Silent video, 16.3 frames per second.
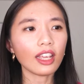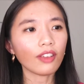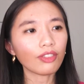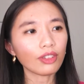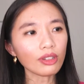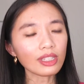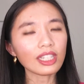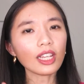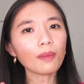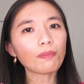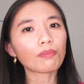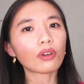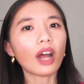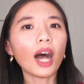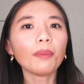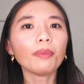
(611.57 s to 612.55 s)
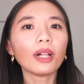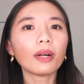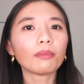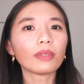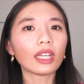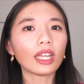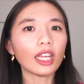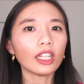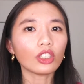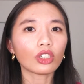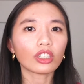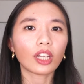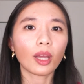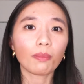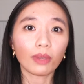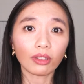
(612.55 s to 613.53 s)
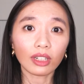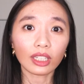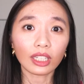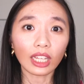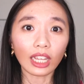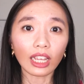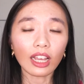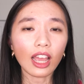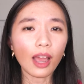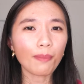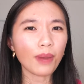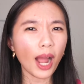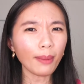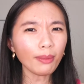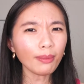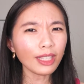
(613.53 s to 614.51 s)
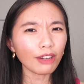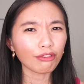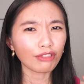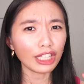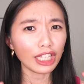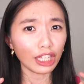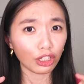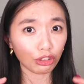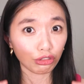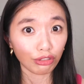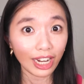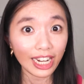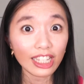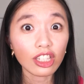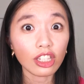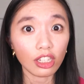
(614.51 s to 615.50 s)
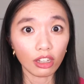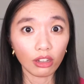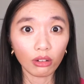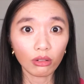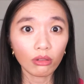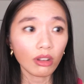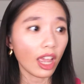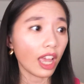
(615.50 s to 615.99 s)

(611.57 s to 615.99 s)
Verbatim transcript: If you see a problem in your community, a problem that really grates you,